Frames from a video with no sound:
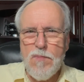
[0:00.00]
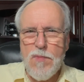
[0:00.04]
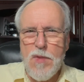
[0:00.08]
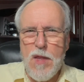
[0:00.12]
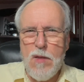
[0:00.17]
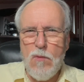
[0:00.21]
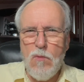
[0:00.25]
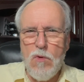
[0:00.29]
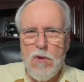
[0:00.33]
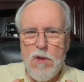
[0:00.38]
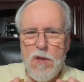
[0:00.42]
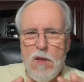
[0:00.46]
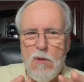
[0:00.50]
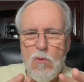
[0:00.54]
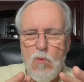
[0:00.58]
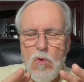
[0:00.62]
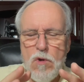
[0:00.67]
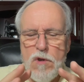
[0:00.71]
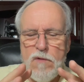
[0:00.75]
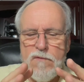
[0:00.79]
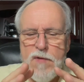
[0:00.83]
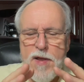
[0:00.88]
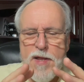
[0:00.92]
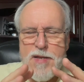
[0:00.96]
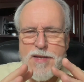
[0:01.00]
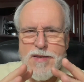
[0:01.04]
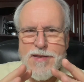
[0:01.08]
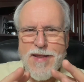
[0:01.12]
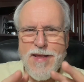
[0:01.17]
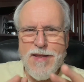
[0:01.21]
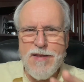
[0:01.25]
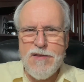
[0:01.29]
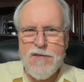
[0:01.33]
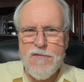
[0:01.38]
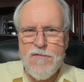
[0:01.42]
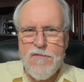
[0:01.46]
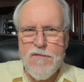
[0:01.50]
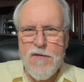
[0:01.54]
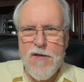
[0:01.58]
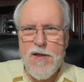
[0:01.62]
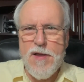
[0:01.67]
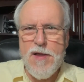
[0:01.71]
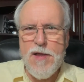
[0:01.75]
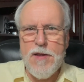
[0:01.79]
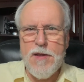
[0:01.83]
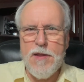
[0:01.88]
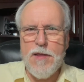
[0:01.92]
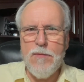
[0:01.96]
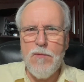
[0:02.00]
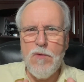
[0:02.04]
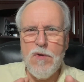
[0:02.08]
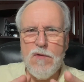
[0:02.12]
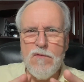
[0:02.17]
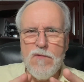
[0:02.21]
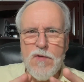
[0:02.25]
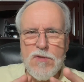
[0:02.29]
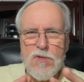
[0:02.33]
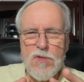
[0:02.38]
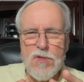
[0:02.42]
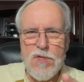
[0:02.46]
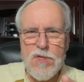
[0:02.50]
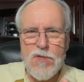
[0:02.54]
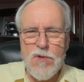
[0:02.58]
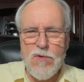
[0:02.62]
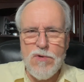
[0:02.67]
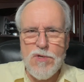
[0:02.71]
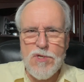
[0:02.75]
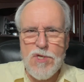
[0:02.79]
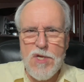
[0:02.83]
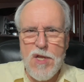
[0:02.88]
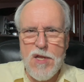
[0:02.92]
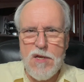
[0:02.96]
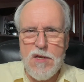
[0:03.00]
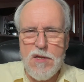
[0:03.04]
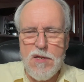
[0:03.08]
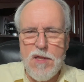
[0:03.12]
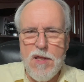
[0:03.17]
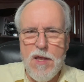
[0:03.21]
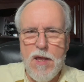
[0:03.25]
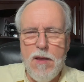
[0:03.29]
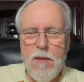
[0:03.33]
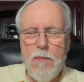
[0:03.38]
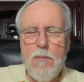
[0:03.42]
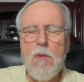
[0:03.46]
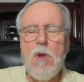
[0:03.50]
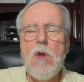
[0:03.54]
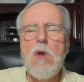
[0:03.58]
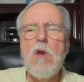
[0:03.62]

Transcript: It would have identified, it would have associated them